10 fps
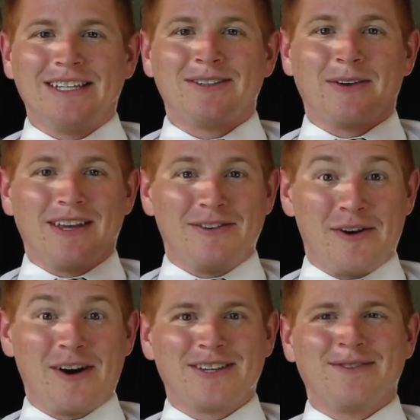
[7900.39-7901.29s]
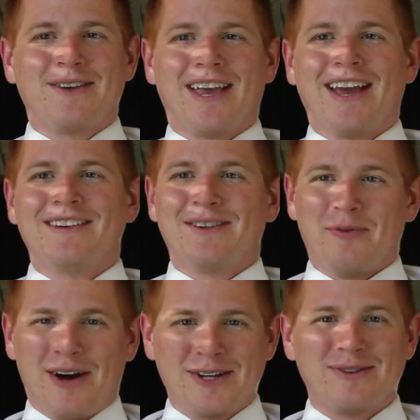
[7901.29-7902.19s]
So get darks if you can to
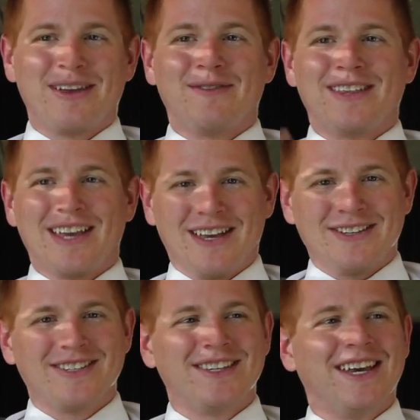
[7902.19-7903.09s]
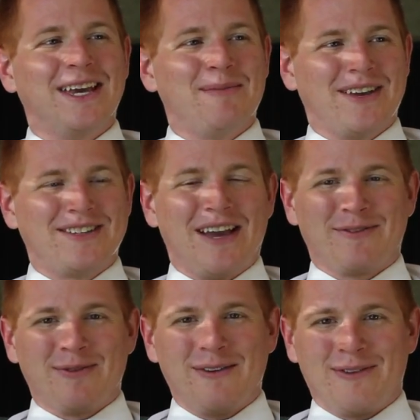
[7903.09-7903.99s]
wash with everything else, because you
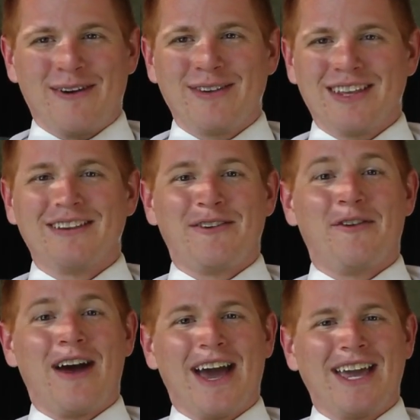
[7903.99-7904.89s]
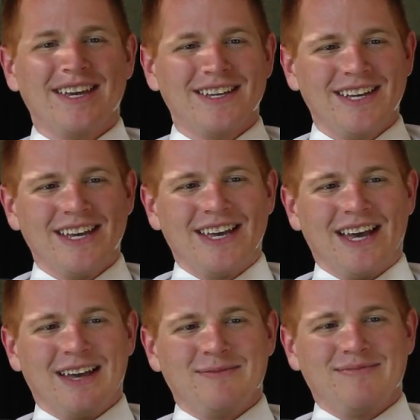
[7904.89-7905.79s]
have to wait for everything to dry.
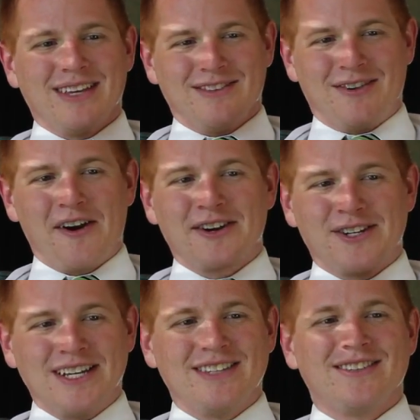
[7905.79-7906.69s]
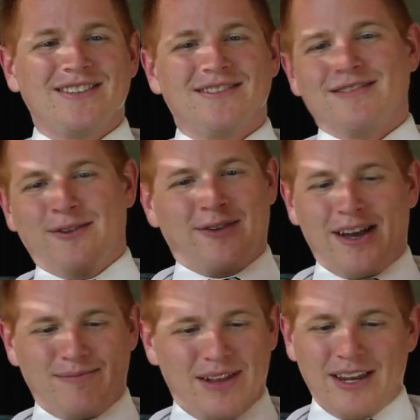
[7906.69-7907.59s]
Get dark sheets. You've
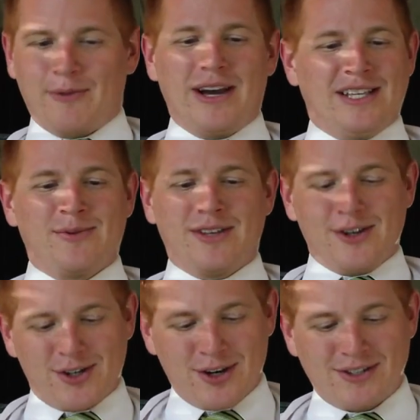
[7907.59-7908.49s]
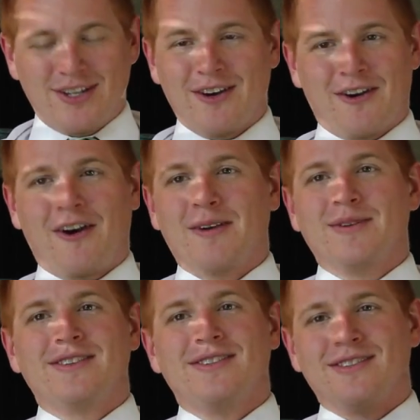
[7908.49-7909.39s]
got plenty of whites with your shirts and your
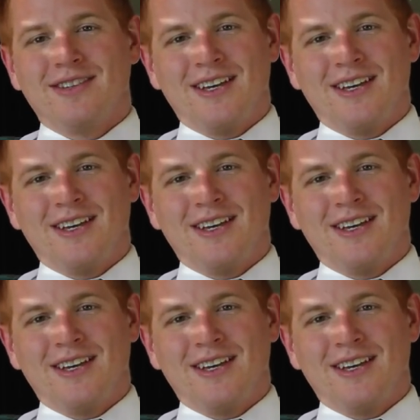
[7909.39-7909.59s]
garments.